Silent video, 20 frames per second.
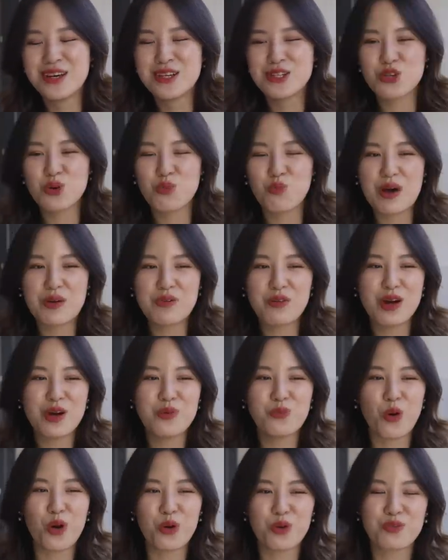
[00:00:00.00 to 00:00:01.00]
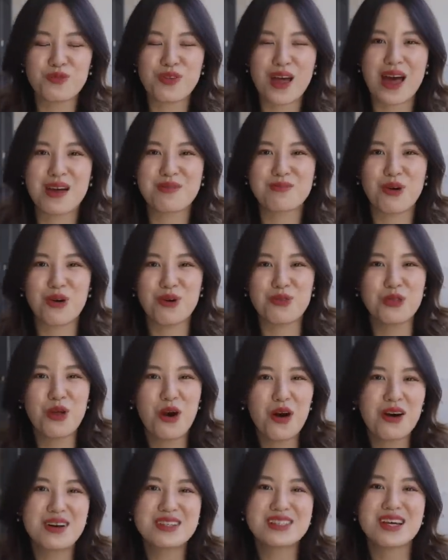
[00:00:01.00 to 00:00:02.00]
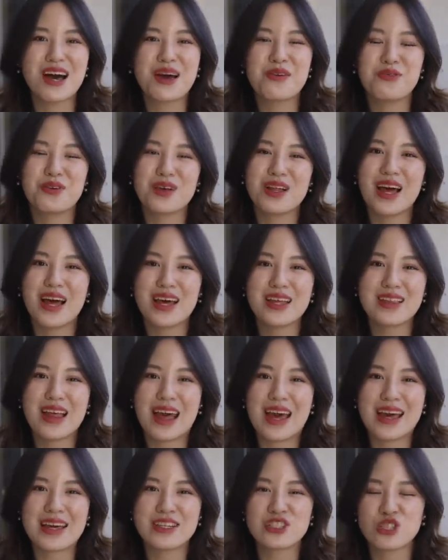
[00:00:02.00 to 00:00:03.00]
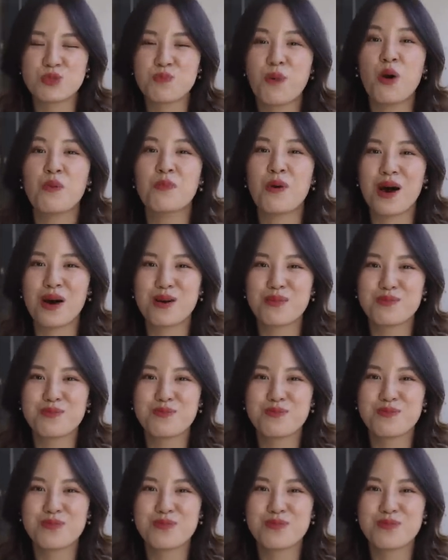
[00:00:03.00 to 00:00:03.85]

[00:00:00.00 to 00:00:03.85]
So whether I work with them or not, I feel like they just pop up